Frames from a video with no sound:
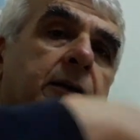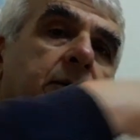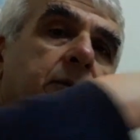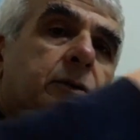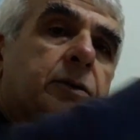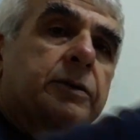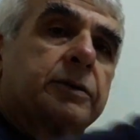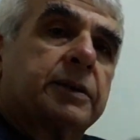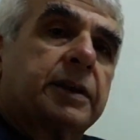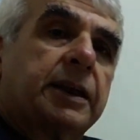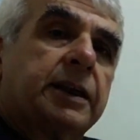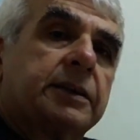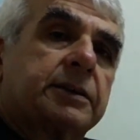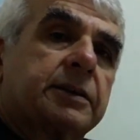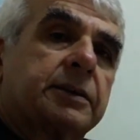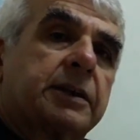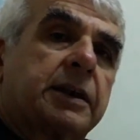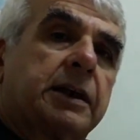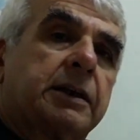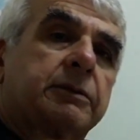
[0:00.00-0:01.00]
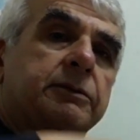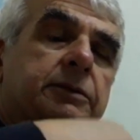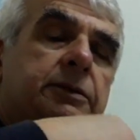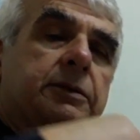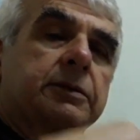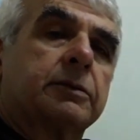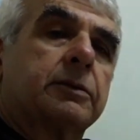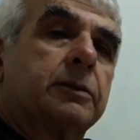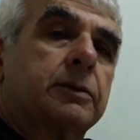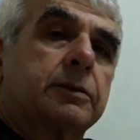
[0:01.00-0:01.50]
rotate around
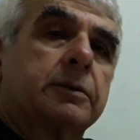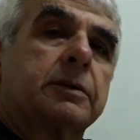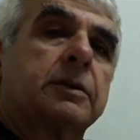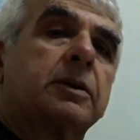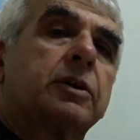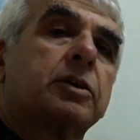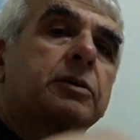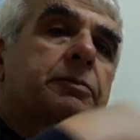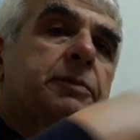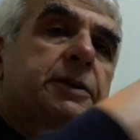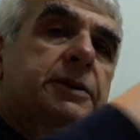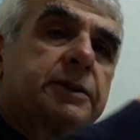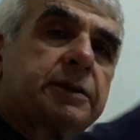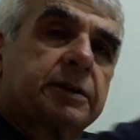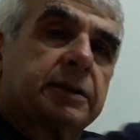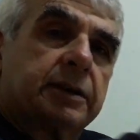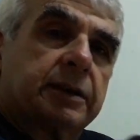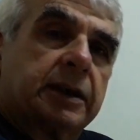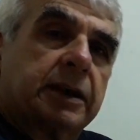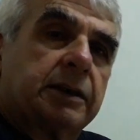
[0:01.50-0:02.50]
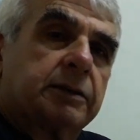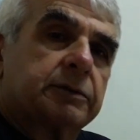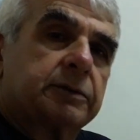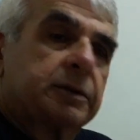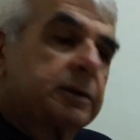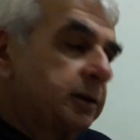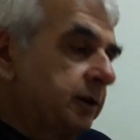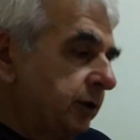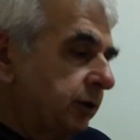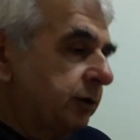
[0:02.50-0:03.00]
or orbit
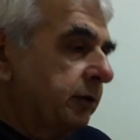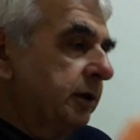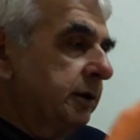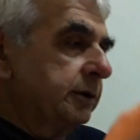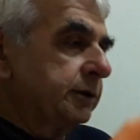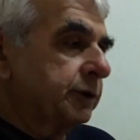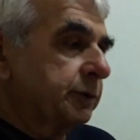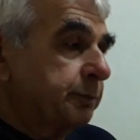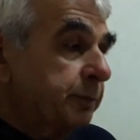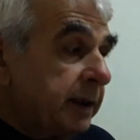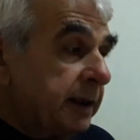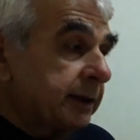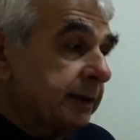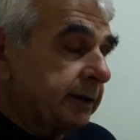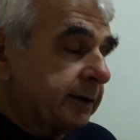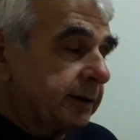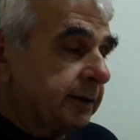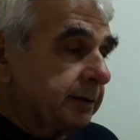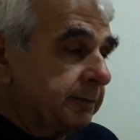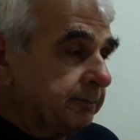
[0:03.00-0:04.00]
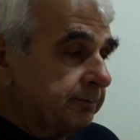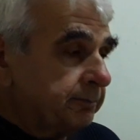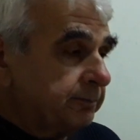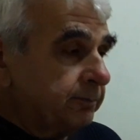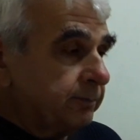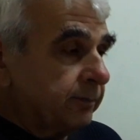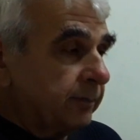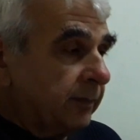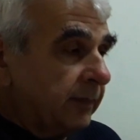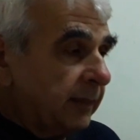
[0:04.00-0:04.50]
around nucleus, but
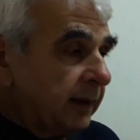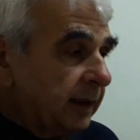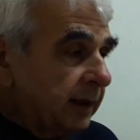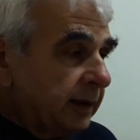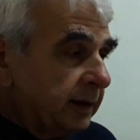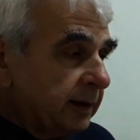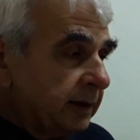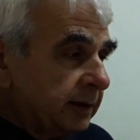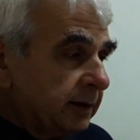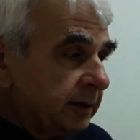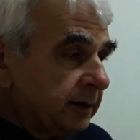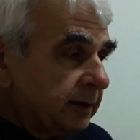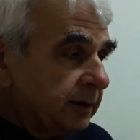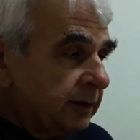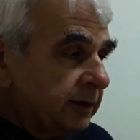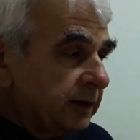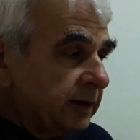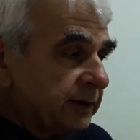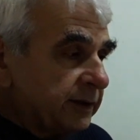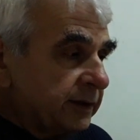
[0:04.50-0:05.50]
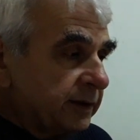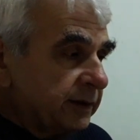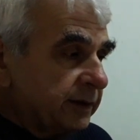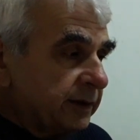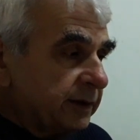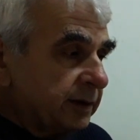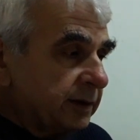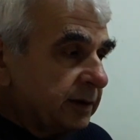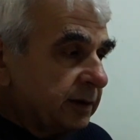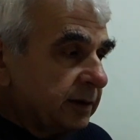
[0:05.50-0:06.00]
this
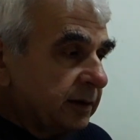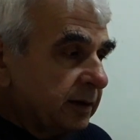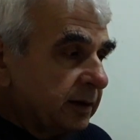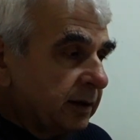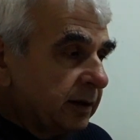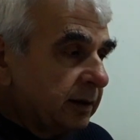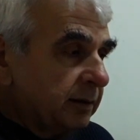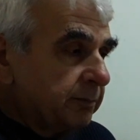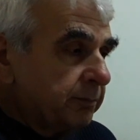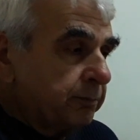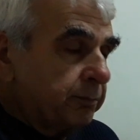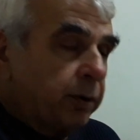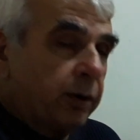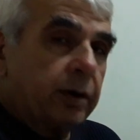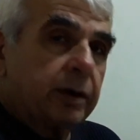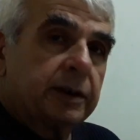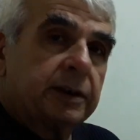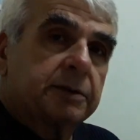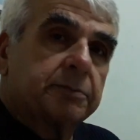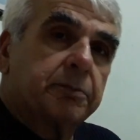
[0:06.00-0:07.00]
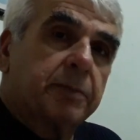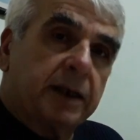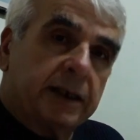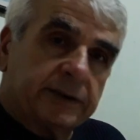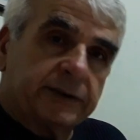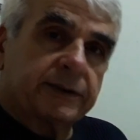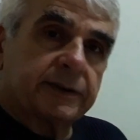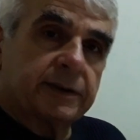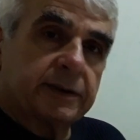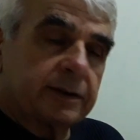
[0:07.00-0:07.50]
is point
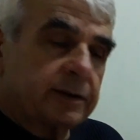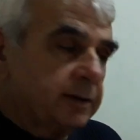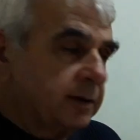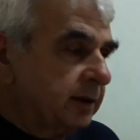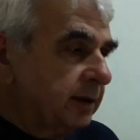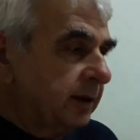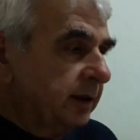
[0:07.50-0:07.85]
mass,